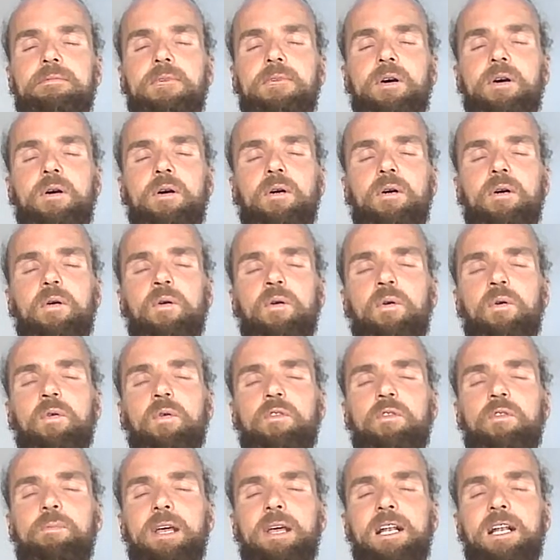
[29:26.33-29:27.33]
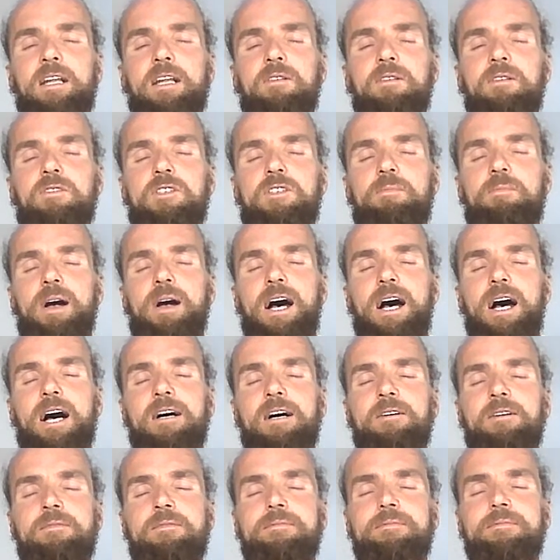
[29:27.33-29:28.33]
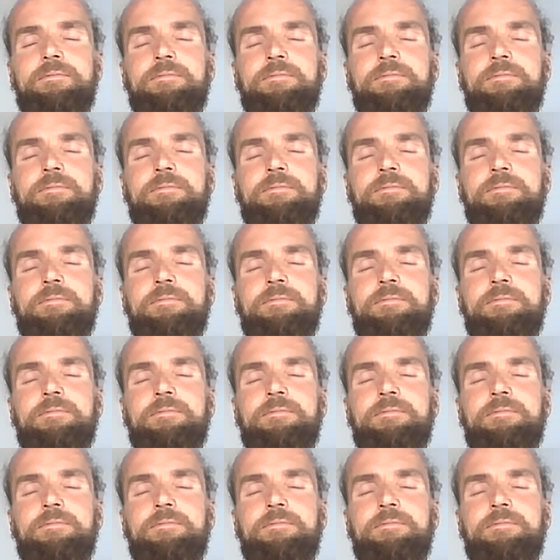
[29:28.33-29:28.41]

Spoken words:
Hold, make a little smile.